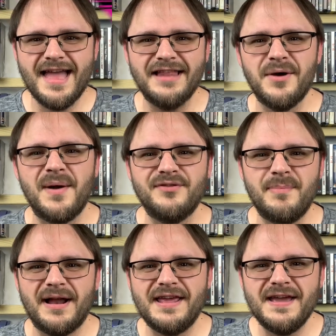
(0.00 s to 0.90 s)
Hello
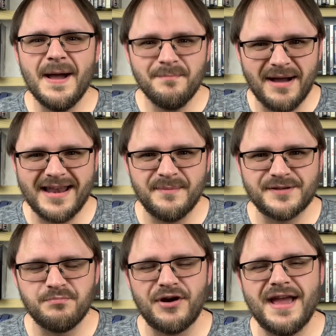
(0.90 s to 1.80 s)
everybody, my name
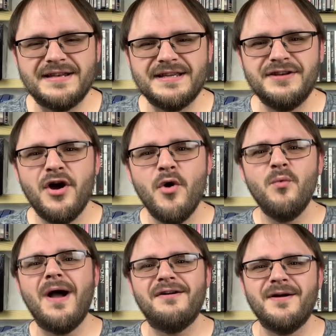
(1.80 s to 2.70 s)
is Brandon.
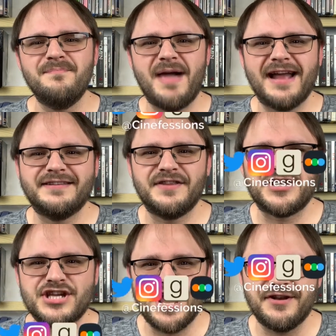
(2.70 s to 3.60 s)
Welcome back to the
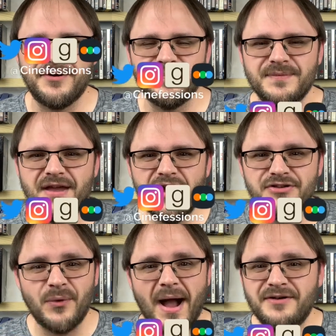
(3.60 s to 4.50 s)
channel.
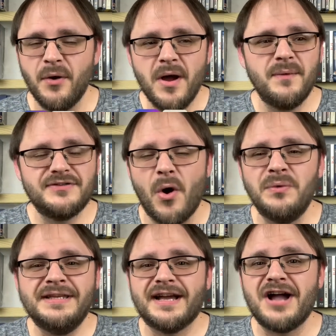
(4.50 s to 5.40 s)
So I know it was
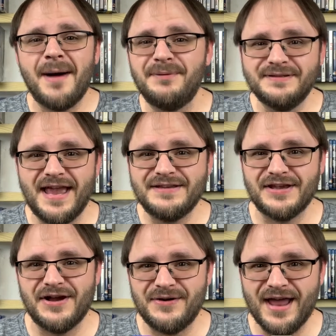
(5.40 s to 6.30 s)
only a couple days
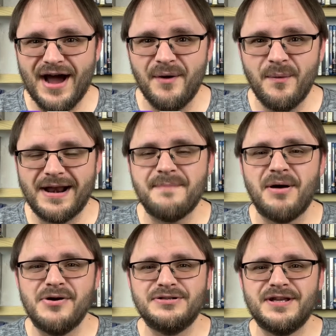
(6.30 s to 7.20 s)
ago now when I
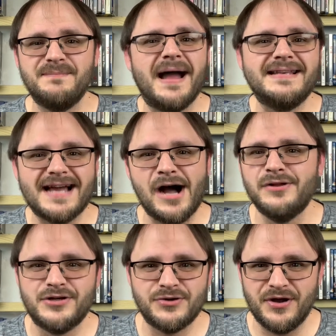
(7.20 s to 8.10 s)
posted my
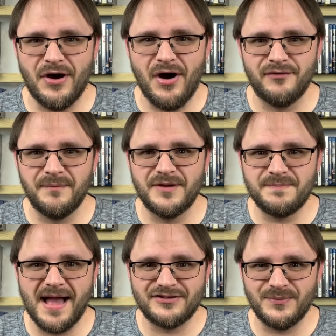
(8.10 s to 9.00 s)
Dollar Tree haul from this
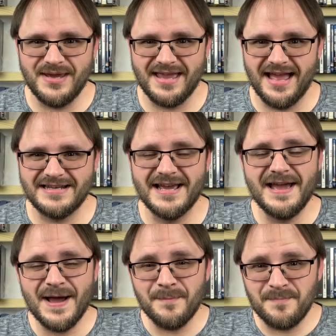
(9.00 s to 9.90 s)
past weekend,
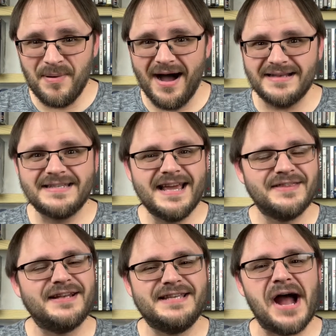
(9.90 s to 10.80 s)
but
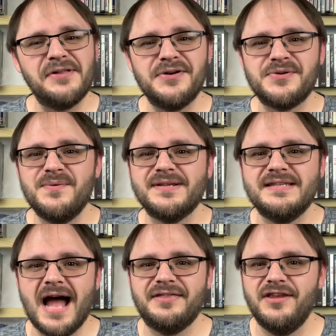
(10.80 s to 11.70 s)
the Dollar Tree was
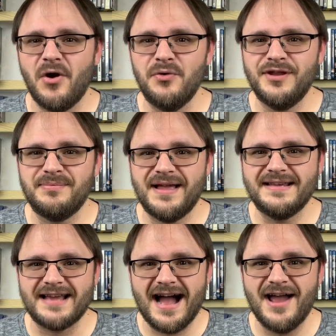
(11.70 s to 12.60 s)
not the only
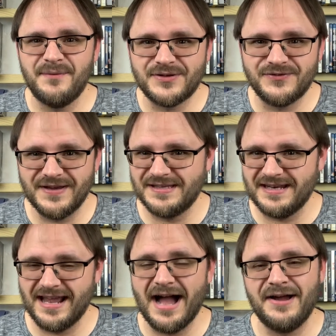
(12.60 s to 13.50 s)
place I was
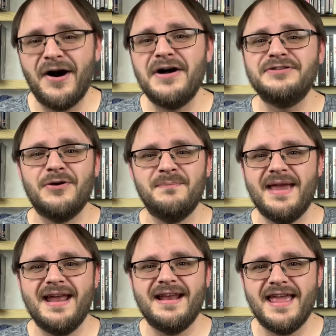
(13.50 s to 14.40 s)
visiting. I also
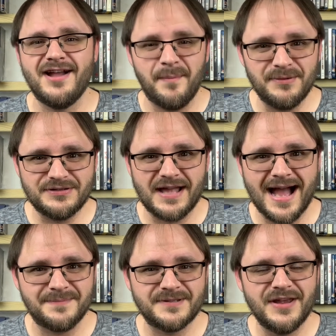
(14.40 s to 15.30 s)
made a couple
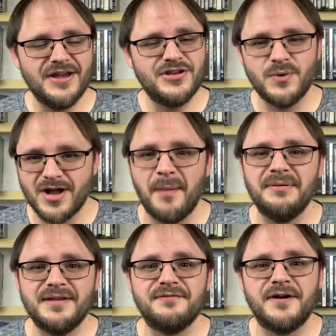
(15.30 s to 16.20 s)
stops to a
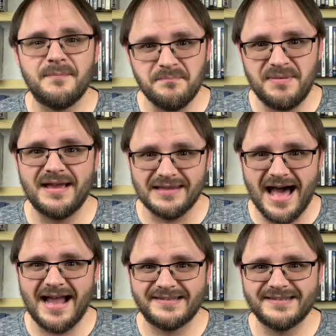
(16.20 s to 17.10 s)
couple different Big
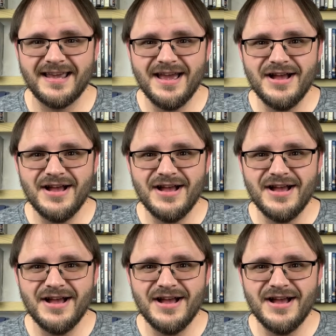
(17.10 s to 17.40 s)
Lots.